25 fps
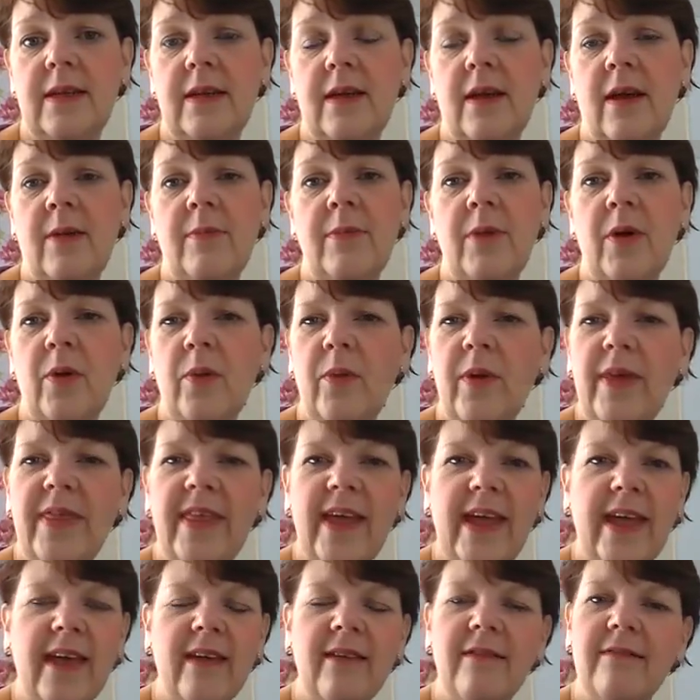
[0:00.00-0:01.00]
I'm not with
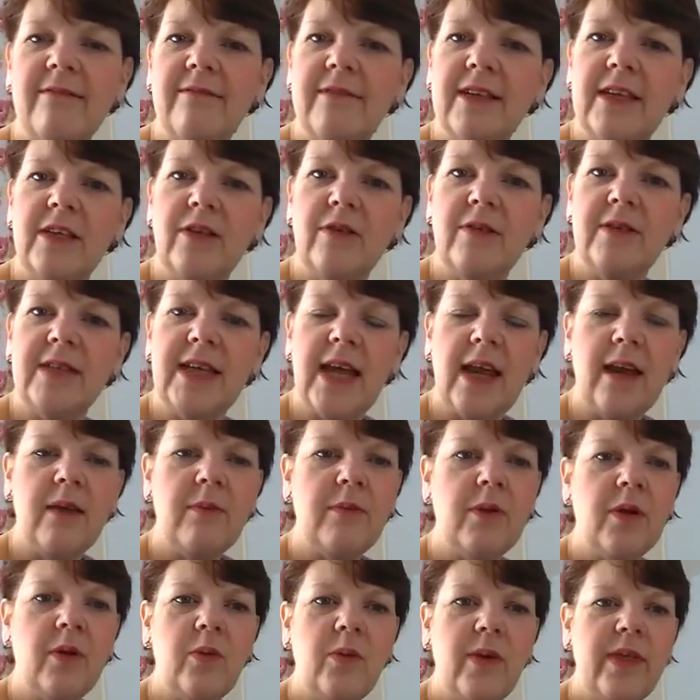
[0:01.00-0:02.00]
it. Can you tell
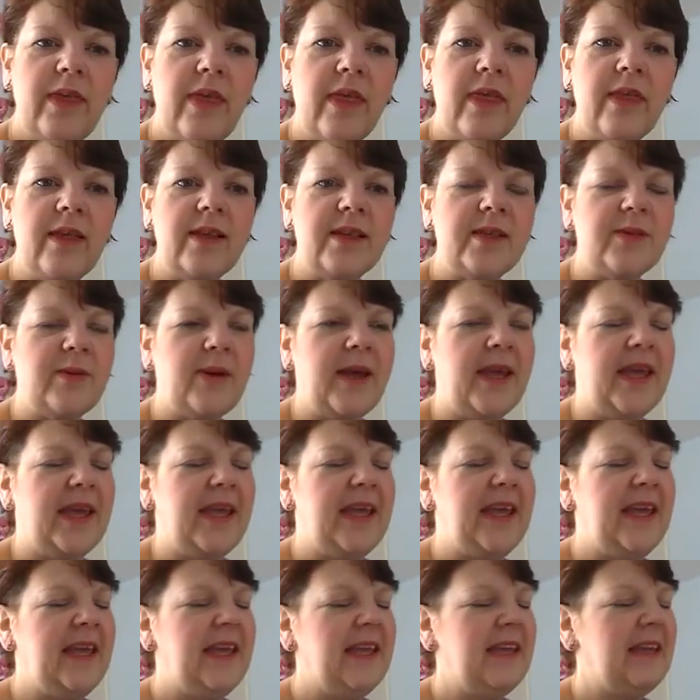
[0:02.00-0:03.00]
I'm not with it this
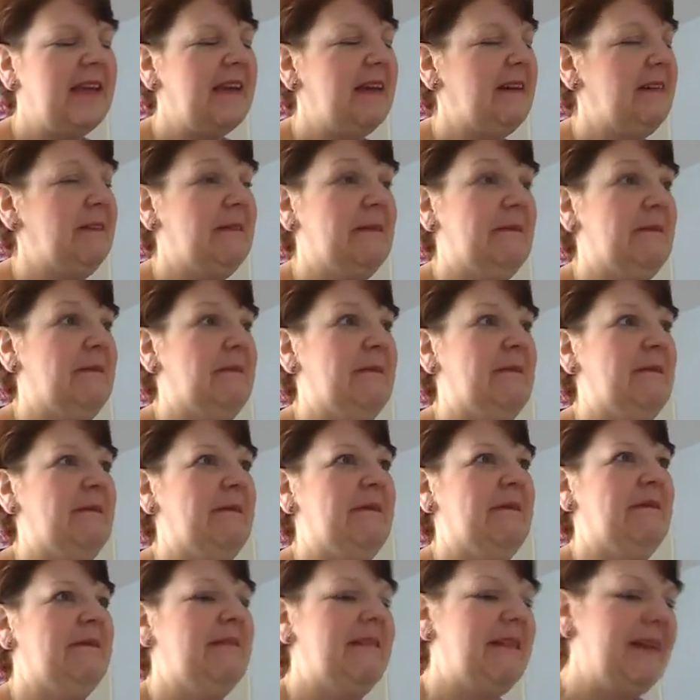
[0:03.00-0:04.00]
week?
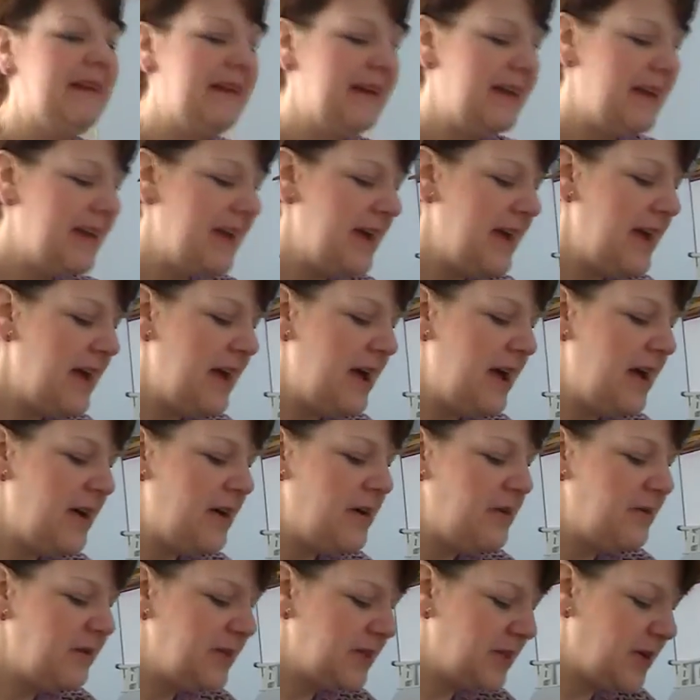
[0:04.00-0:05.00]

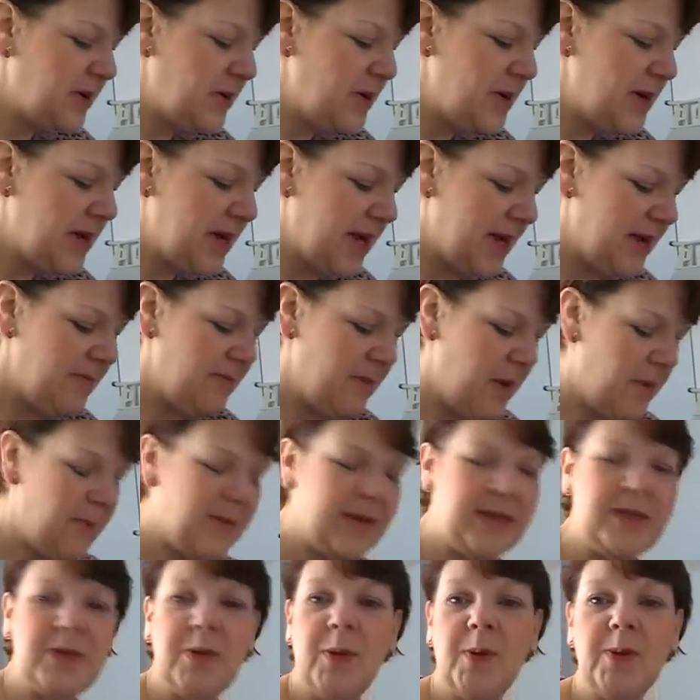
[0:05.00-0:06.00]
I was going to come up
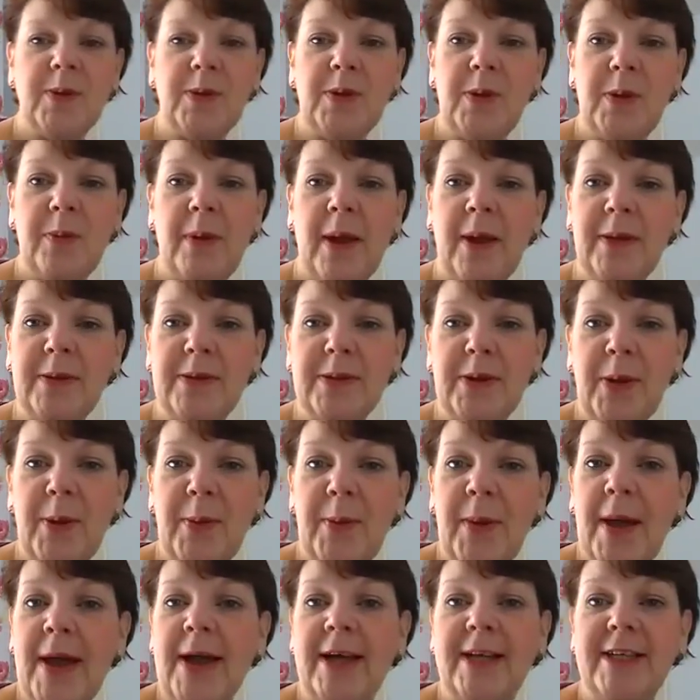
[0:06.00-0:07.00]
and talk to you about so
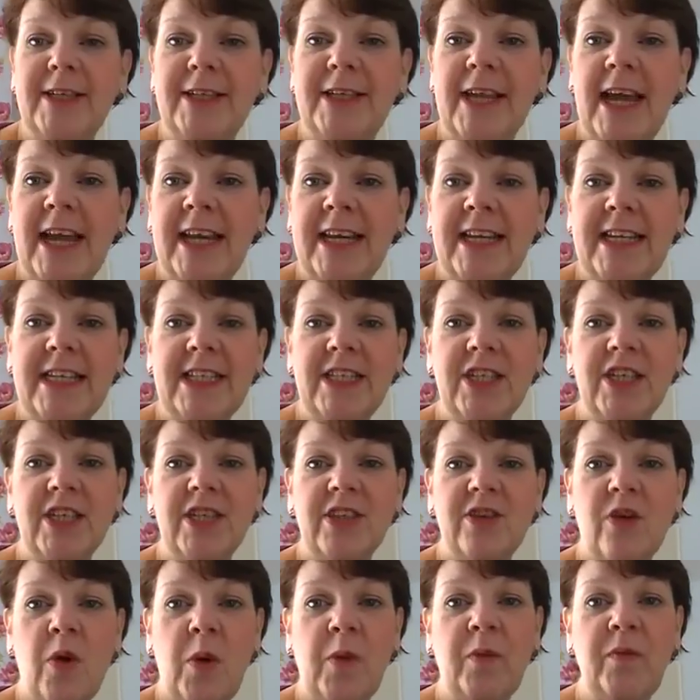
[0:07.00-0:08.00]
much and it's
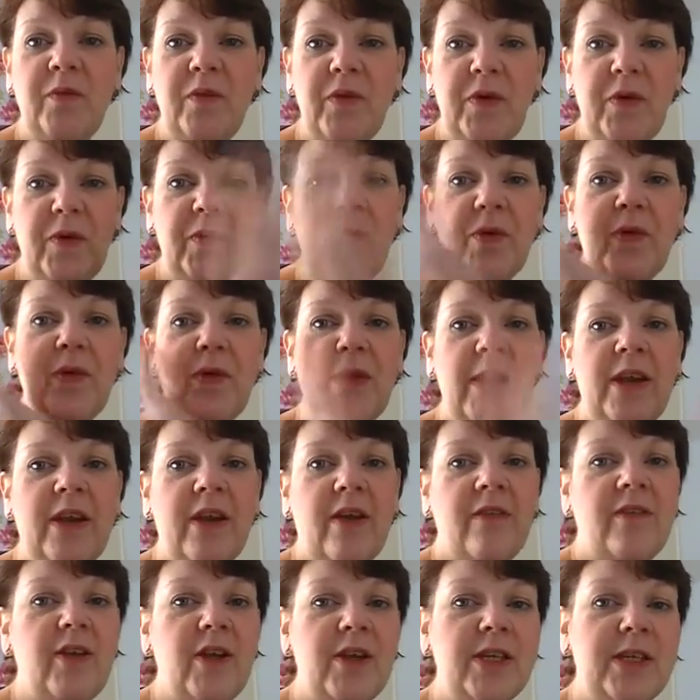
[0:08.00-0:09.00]
just gone phew, and
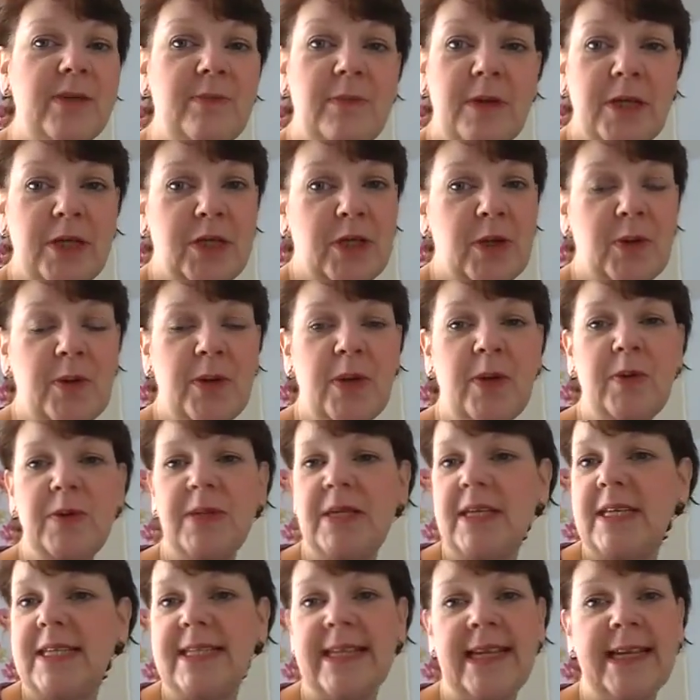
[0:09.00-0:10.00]
I've looked at my show notes
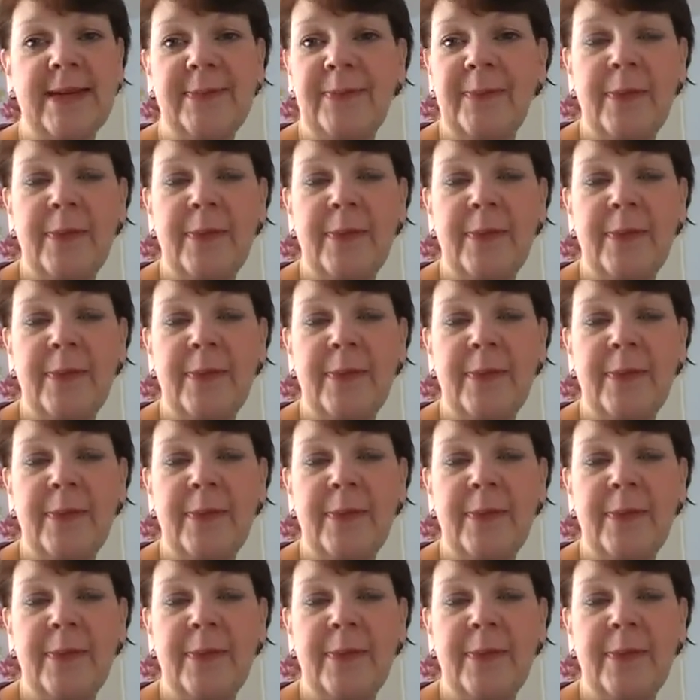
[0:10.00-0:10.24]
and it's like,